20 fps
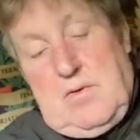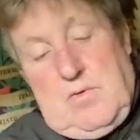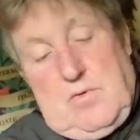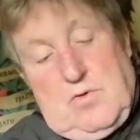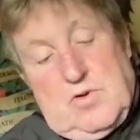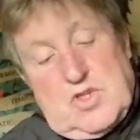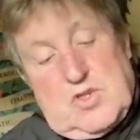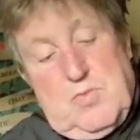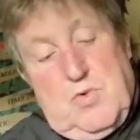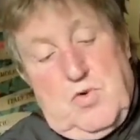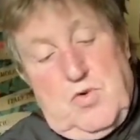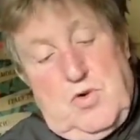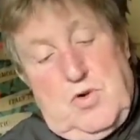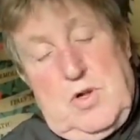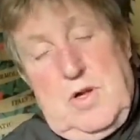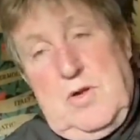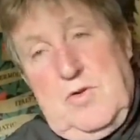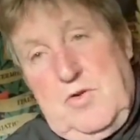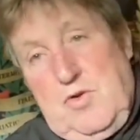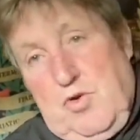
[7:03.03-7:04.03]
Or
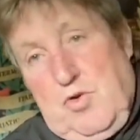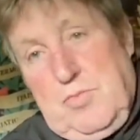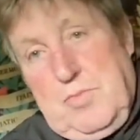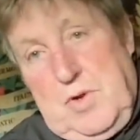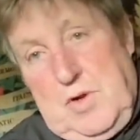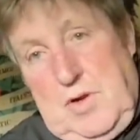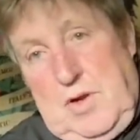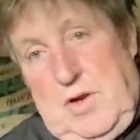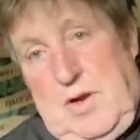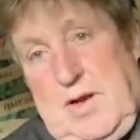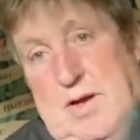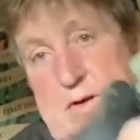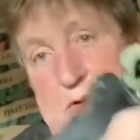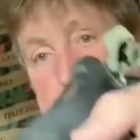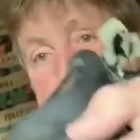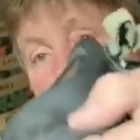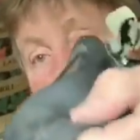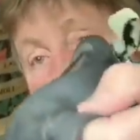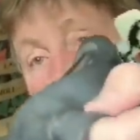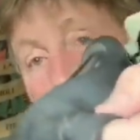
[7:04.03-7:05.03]
small, normal and
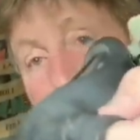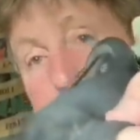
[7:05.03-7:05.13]
large.